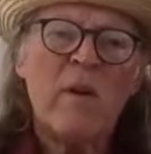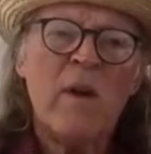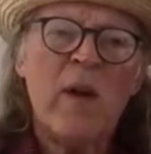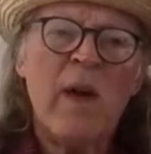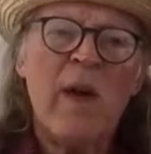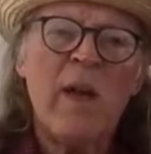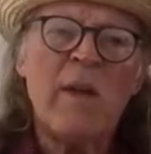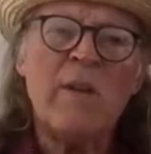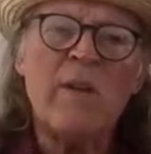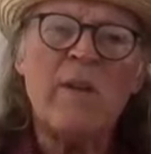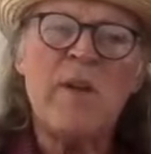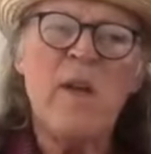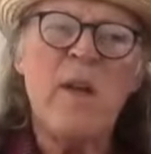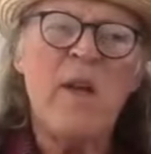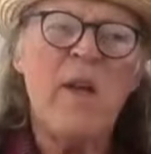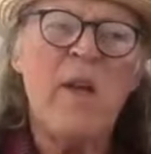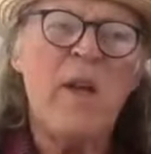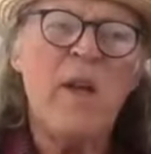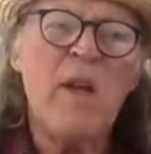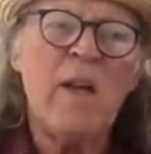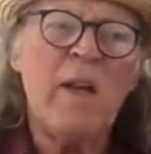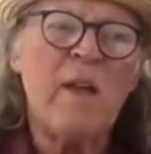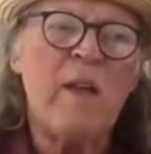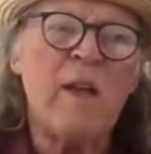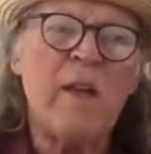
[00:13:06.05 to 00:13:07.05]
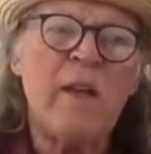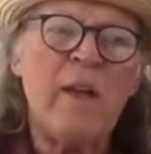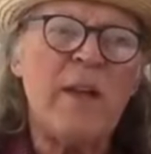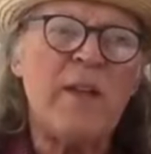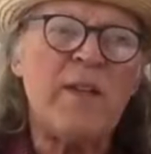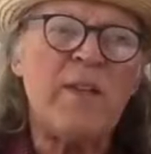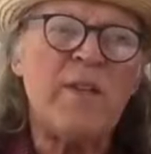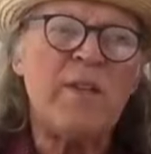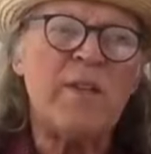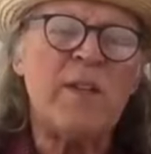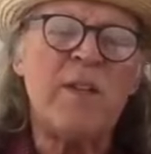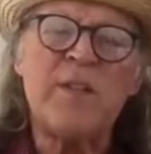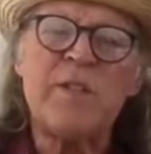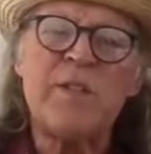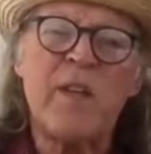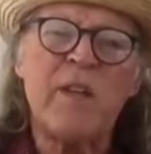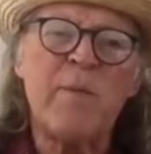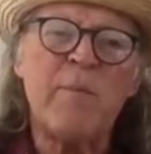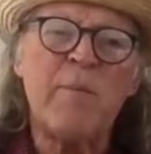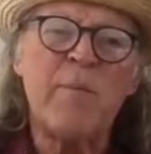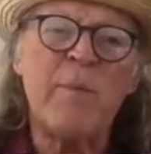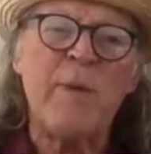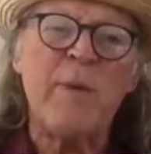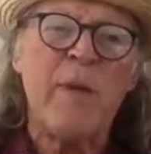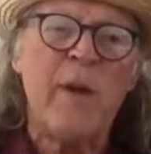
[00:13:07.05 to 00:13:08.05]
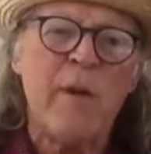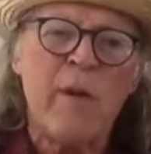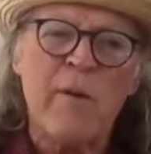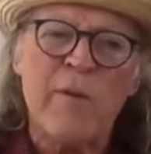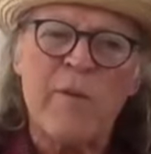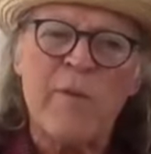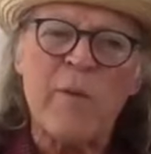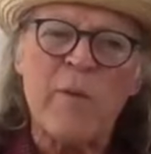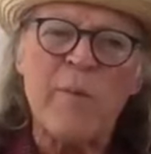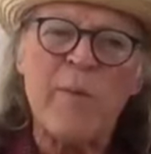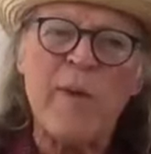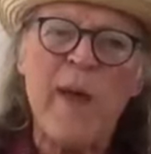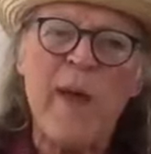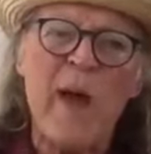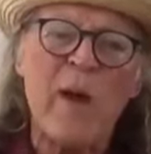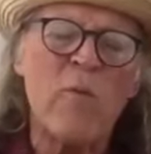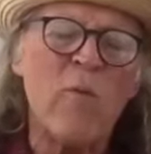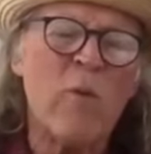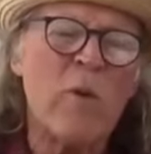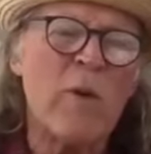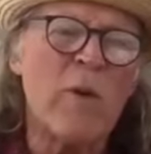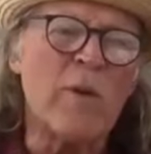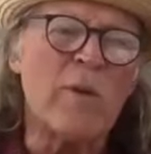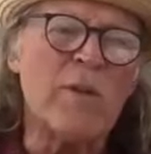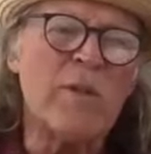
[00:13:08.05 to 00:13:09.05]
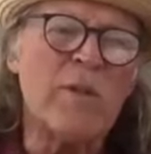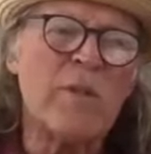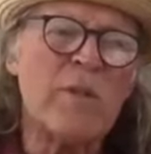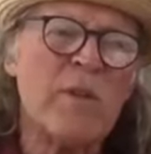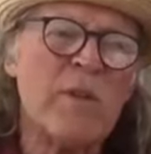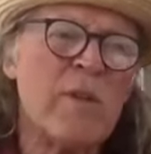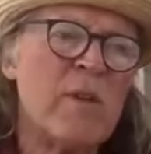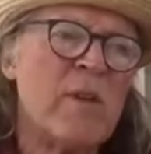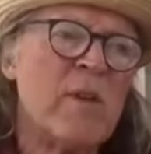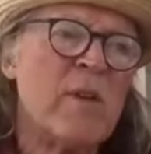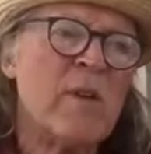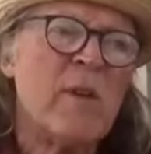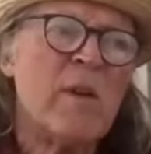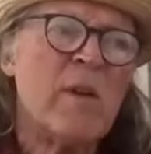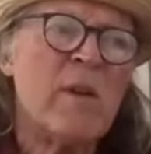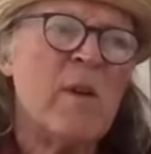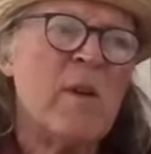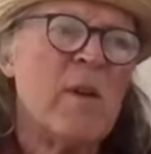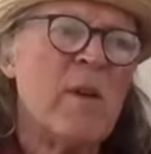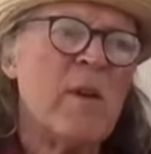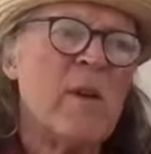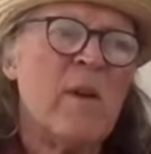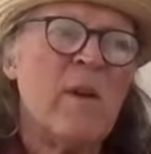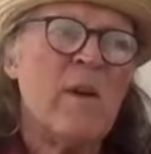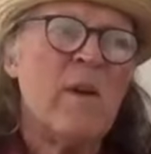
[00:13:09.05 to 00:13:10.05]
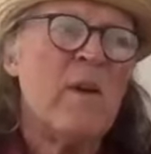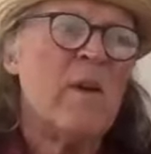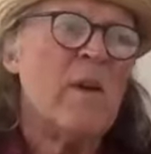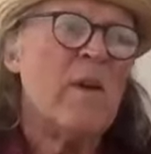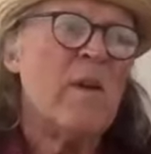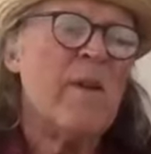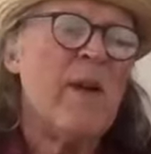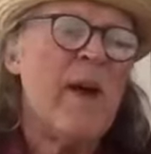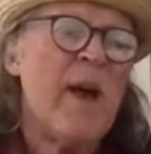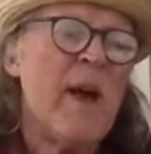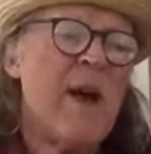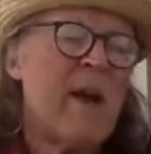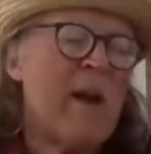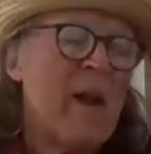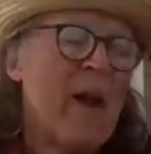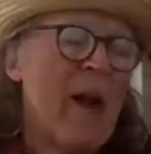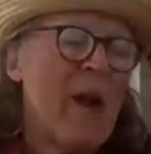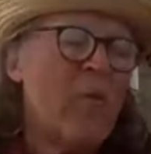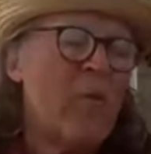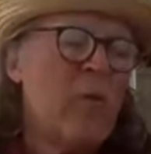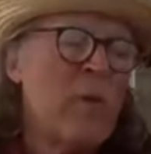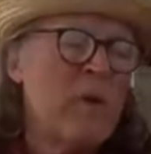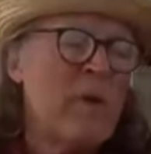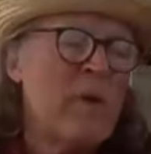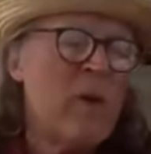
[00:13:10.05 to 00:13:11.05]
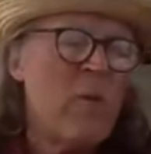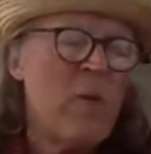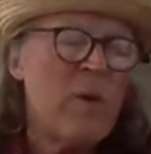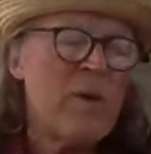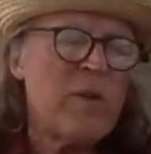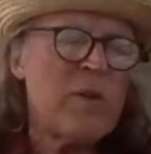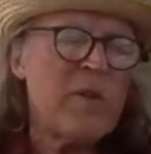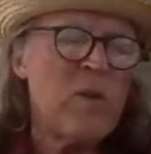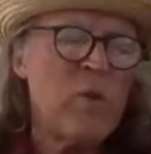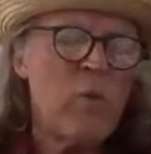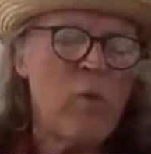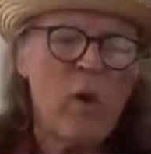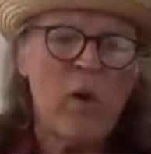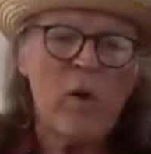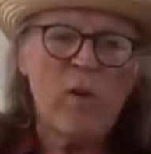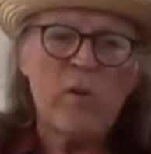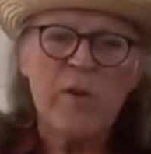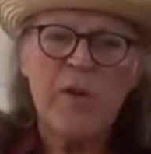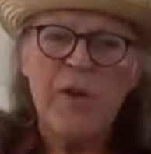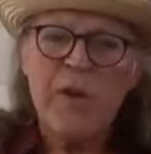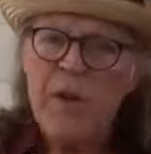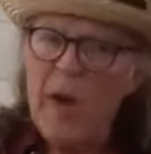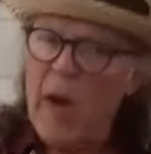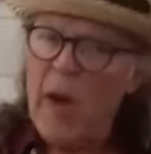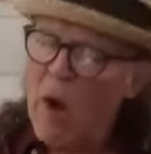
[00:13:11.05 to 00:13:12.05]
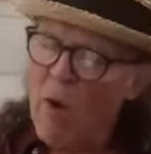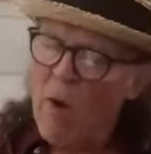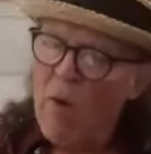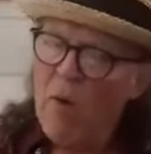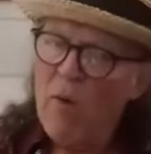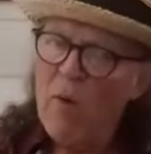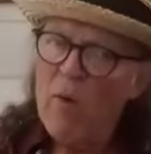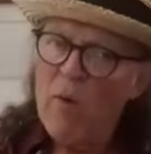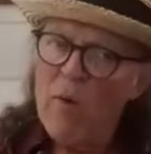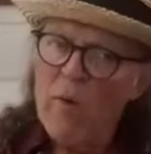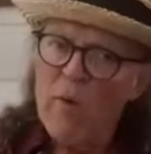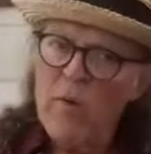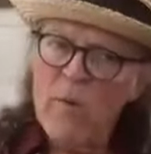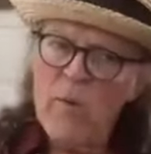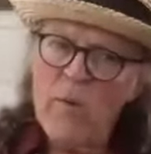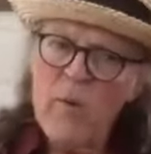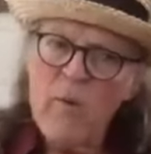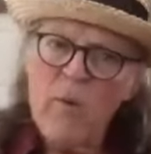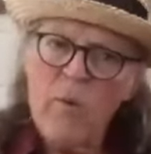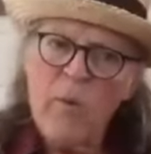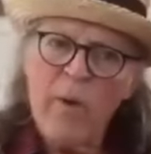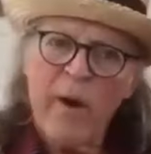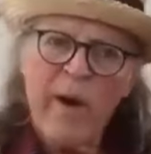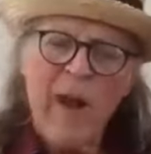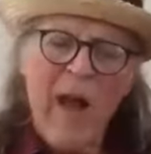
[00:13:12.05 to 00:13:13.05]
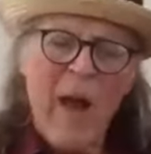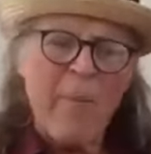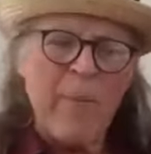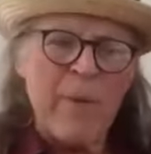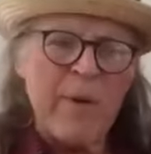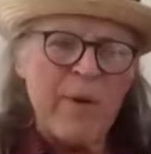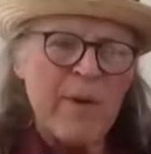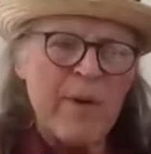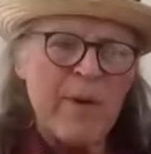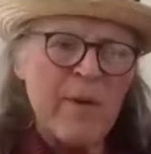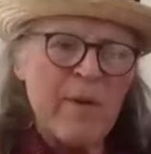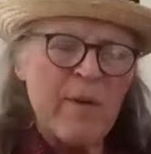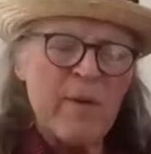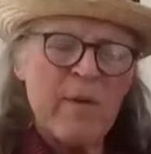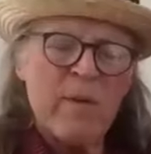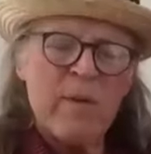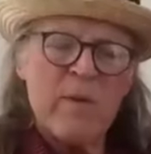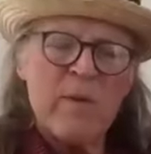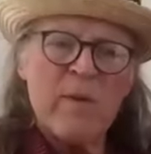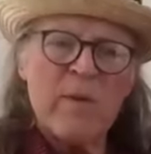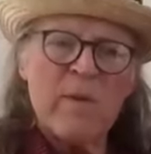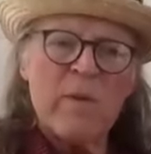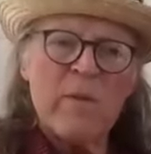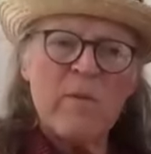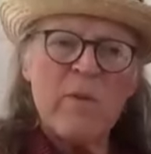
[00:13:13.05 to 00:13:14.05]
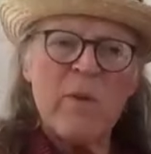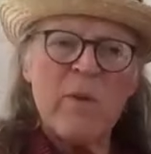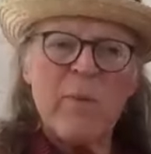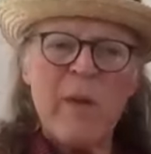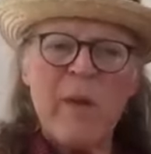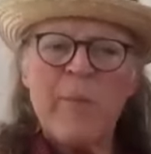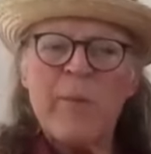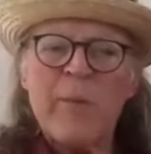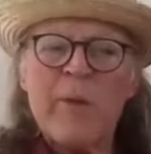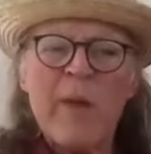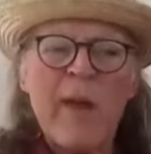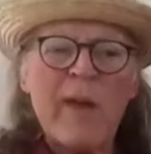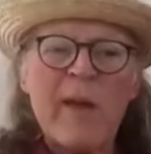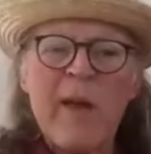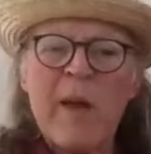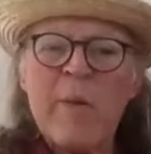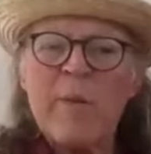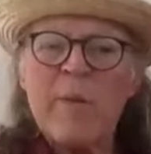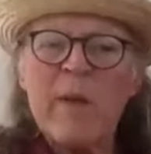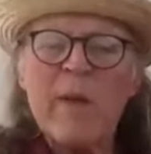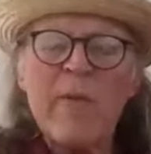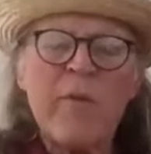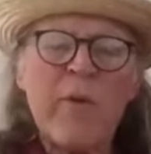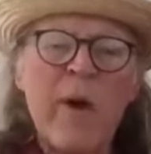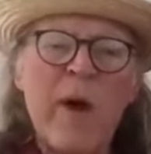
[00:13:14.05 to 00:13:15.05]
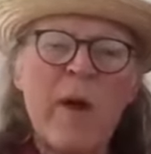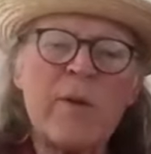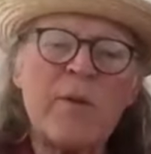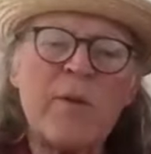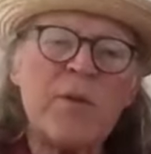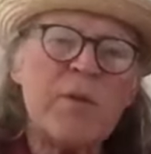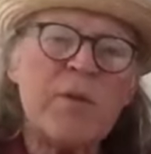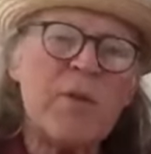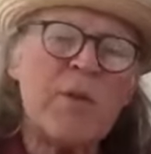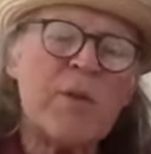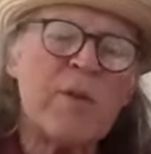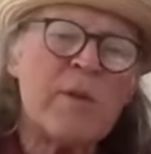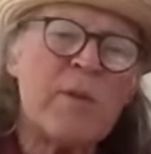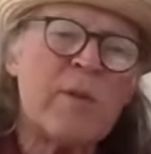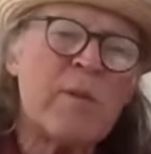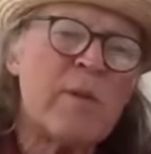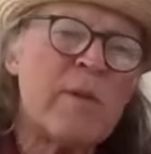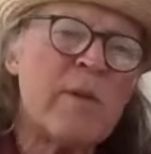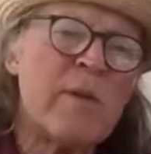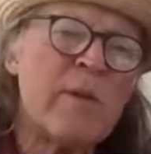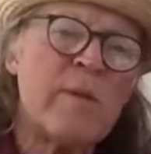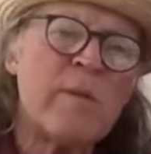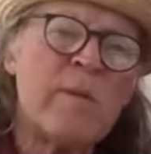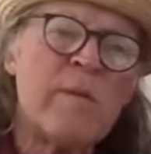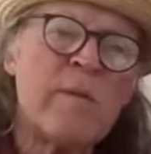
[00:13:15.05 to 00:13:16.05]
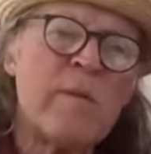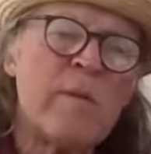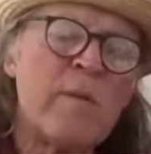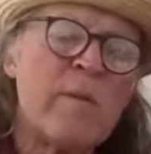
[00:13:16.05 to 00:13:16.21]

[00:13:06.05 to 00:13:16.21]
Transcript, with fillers: And it's just beautiful beyond words that I really wish the world could know what happened with people like Emily French and, and